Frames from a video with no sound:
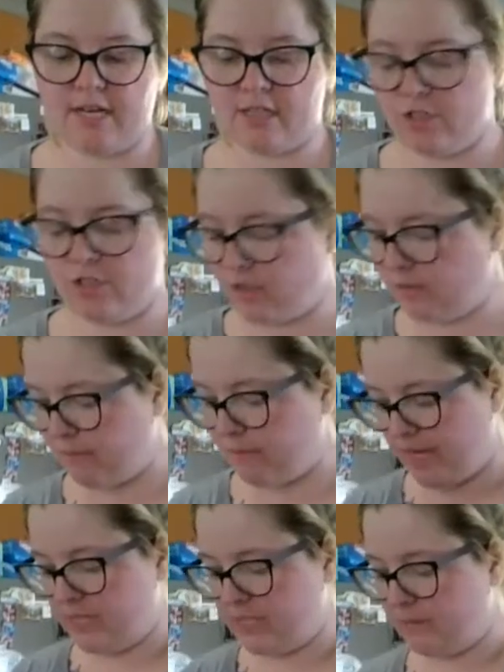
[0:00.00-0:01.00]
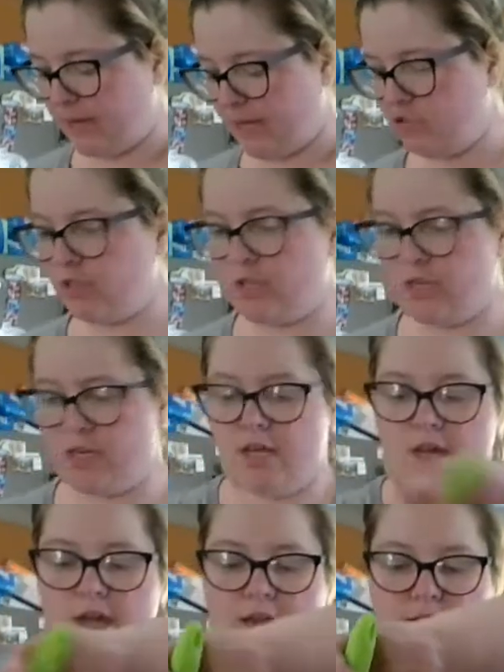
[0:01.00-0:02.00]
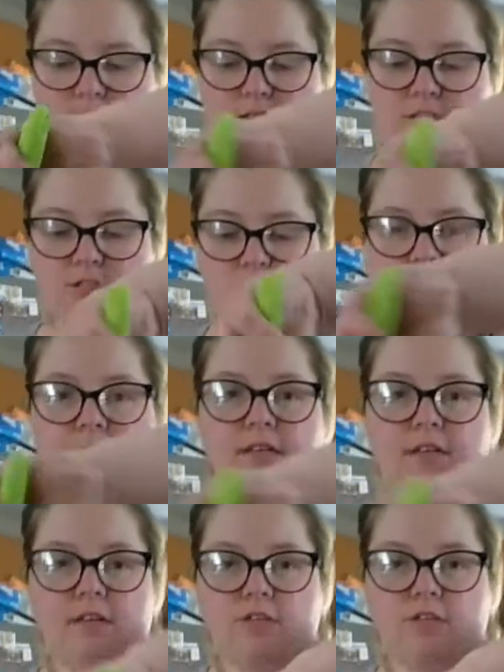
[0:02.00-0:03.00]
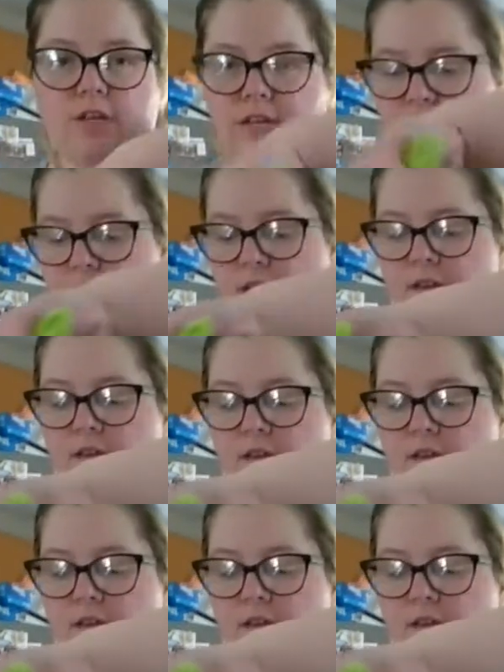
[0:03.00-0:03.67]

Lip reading: I took my spatula and I slid